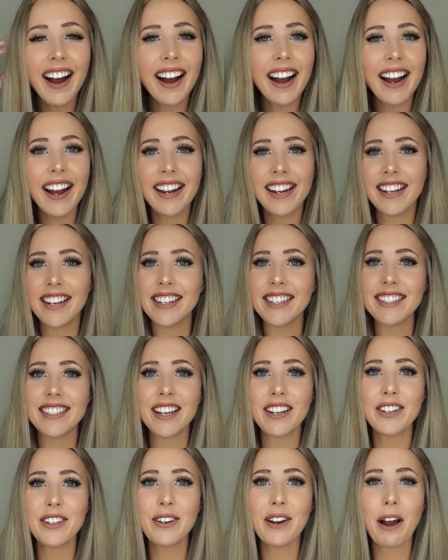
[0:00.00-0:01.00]
I can't
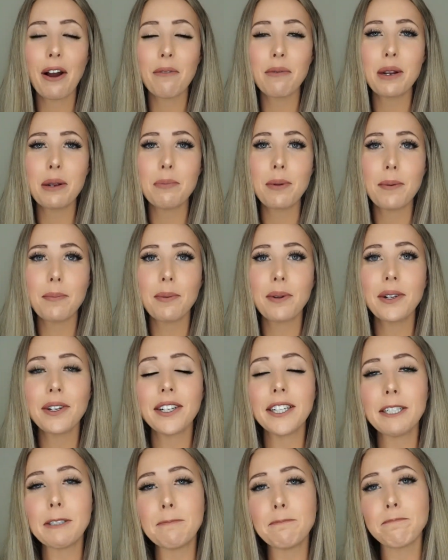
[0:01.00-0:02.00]
tell you how many people
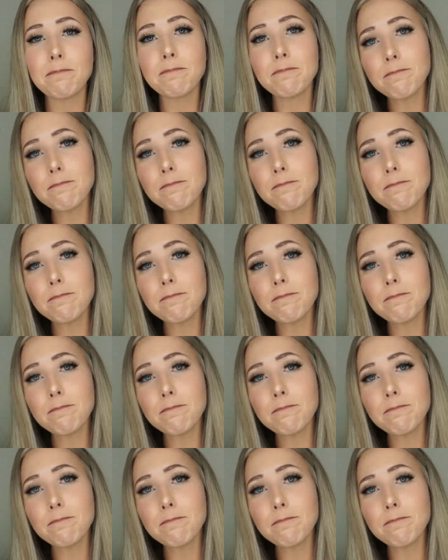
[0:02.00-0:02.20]
are